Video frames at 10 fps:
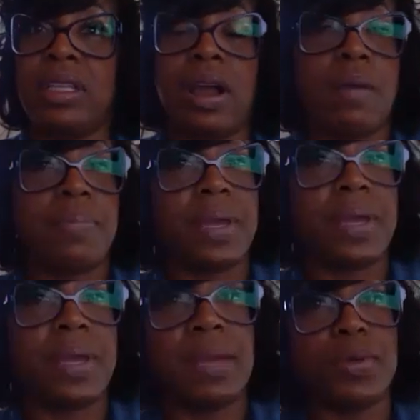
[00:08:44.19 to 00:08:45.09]
There are
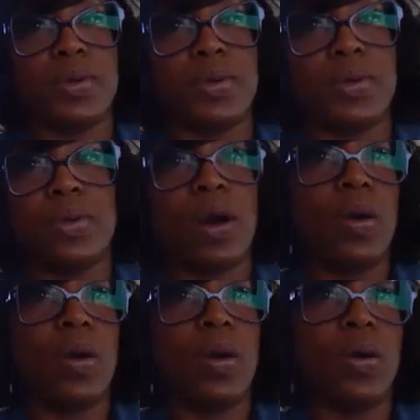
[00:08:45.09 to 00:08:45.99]
people who
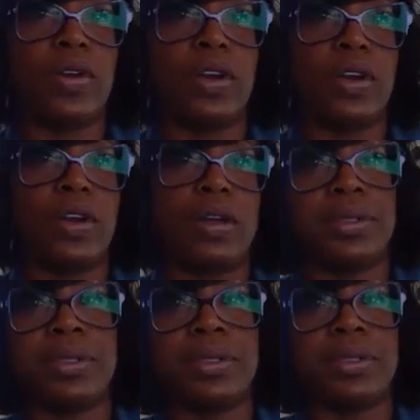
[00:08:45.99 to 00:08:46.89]
go
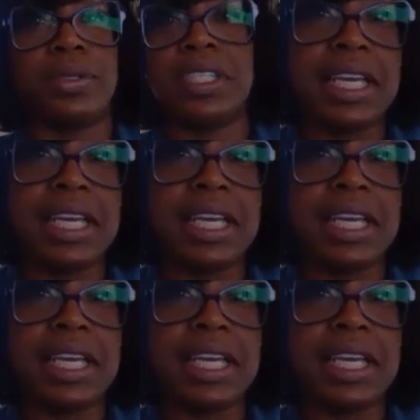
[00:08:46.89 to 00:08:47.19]
from 0 to